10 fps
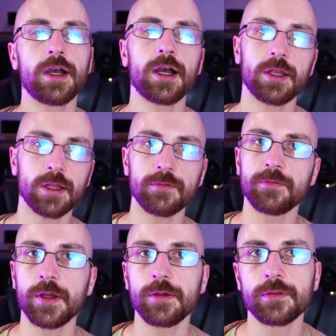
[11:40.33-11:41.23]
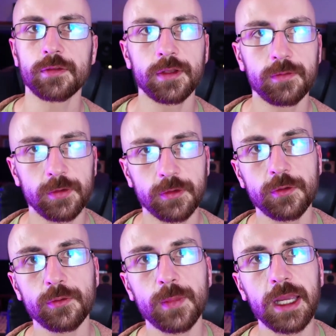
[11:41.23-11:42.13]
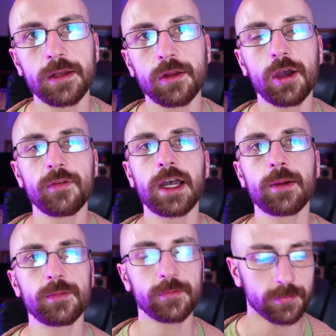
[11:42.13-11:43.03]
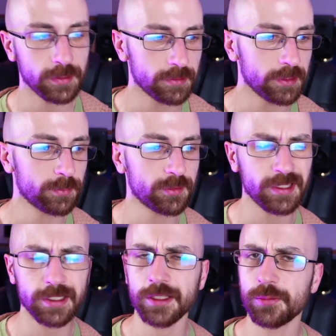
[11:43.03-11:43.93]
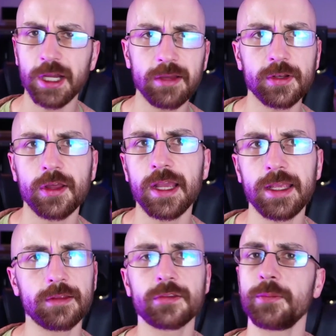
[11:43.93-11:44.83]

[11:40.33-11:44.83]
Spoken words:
I love those. The two main live albums they did, particularly Where the Light Is.